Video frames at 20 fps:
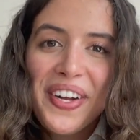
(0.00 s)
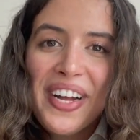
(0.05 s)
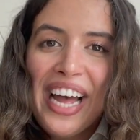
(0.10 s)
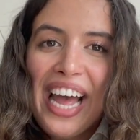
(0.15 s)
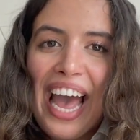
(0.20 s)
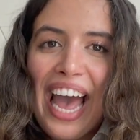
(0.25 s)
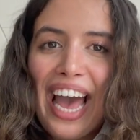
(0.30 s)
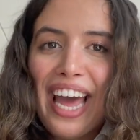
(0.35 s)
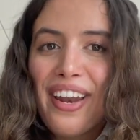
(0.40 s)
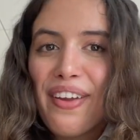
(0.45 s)

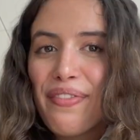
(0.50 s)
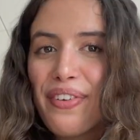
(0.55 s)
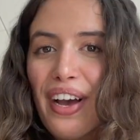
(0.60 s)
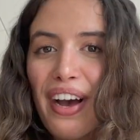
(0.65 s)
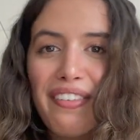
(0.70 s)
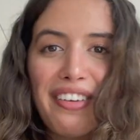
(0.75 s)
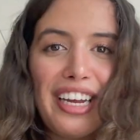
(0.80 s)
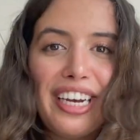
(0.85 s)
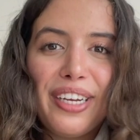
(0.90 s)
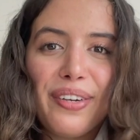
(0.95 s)
And if you have
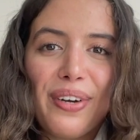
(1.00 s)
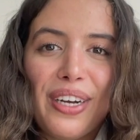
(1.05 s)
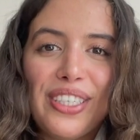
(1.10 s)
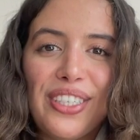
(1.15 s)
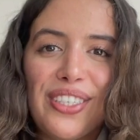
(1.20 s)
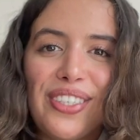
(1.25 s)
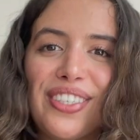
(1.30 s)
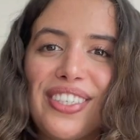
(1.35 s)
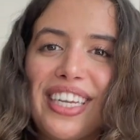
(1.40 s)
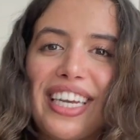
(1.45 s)
any
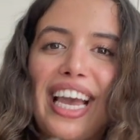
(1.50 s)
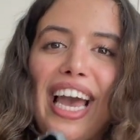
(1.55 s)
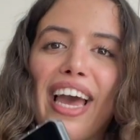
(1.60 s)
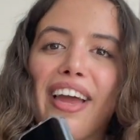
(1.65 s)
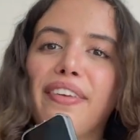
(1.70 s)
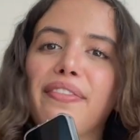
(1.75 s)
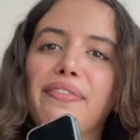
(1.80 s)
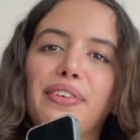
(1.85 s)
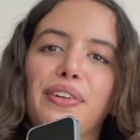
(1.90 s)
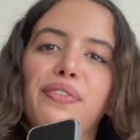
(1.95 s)
questions, again,
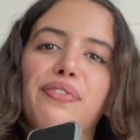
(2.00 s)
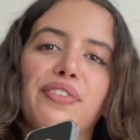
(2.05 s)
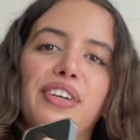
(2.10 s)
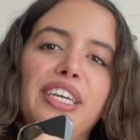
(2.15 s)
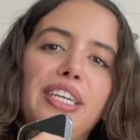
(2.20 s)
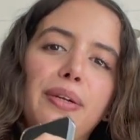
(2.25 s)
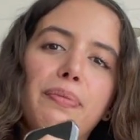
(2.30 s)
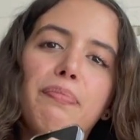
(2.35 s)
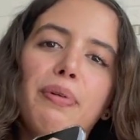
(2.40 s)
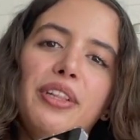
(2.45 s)
feel free to
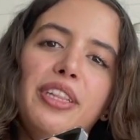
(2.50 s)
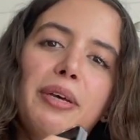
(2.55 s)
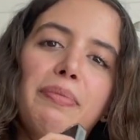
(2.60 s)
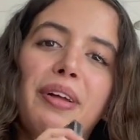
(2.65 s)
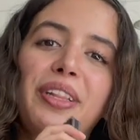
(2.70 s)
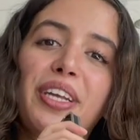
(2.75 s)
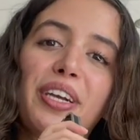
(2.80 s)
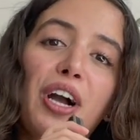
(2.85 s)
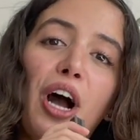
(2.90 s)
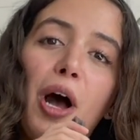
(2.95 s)
put them on the
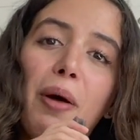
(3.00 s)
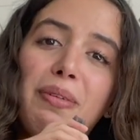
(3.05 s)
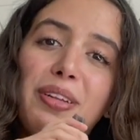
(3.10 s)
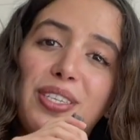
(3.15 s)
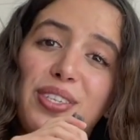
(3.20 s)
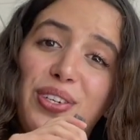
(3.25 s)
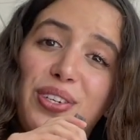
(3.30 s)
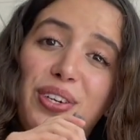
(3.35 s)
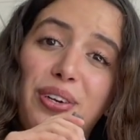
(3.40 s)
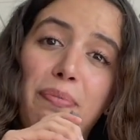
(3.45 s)
comments
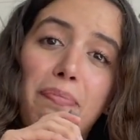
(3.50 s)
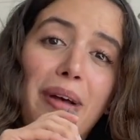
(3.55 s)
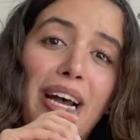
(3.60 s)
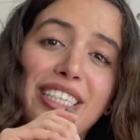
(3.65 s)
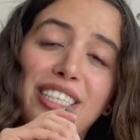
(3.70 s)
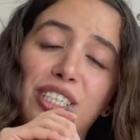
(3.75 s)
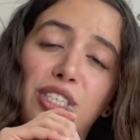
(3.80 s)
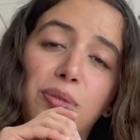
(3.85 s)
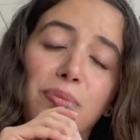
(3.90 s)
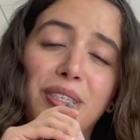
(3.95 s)
or message
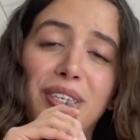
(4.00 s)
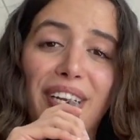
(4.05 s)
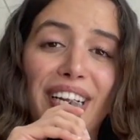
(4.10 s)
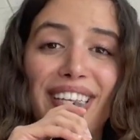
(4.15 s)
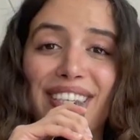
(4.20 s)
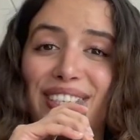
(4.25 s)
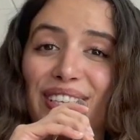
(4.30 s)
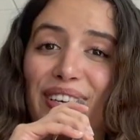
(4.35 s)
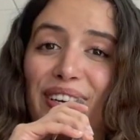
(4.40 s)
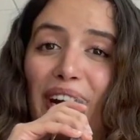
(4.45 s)
me on
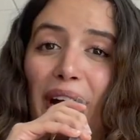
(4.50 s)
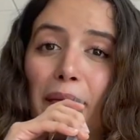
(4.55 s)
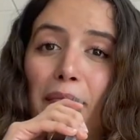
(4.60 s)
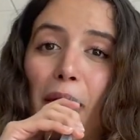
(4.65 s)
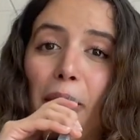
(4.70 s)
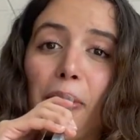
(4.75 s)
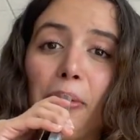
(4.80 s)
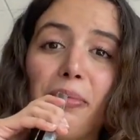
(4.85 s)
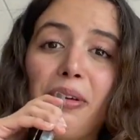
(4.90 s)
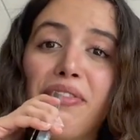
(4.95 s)
Instagram. I will
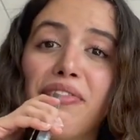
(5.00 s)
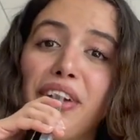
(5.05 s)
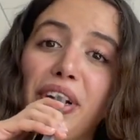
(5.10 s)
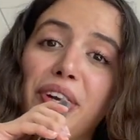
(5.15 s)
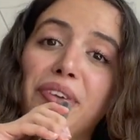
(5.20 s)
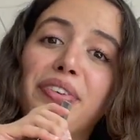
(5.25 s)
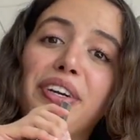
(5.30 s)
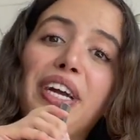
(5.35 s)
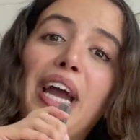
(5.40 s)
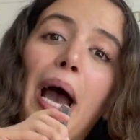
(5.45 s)
be very, very
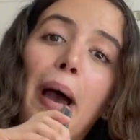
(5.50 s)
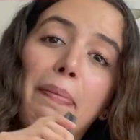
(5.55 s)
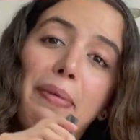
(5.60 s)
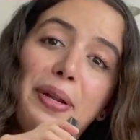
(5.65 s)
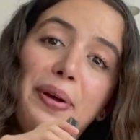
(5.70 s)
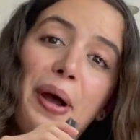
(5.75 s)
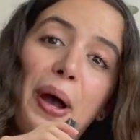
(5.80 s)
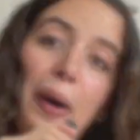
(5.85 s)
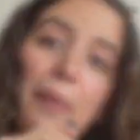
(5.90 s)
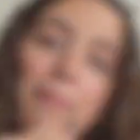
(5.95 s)
happy to help.